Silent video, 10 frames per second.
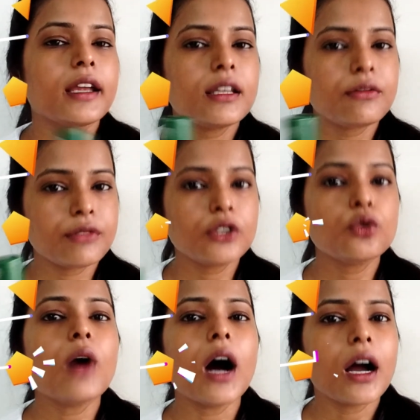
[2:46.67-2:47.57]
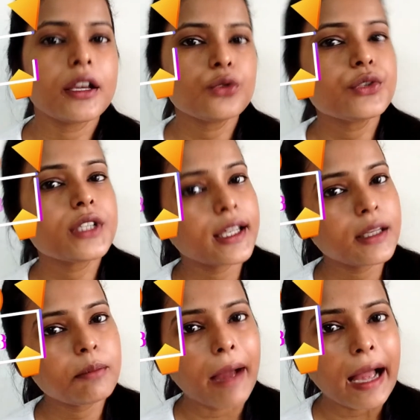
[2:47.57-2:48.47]
if you are using any
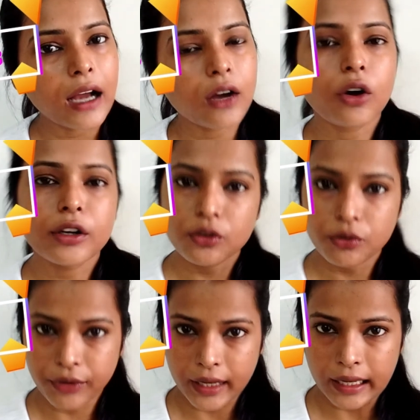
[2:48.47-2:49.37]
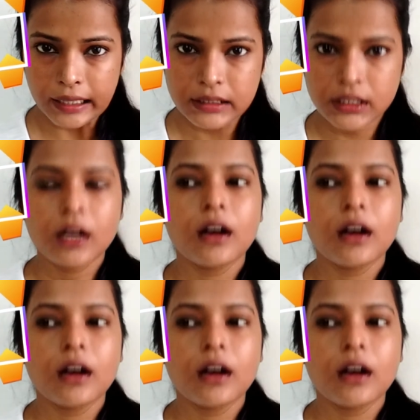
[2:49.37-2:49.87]
pack on your face,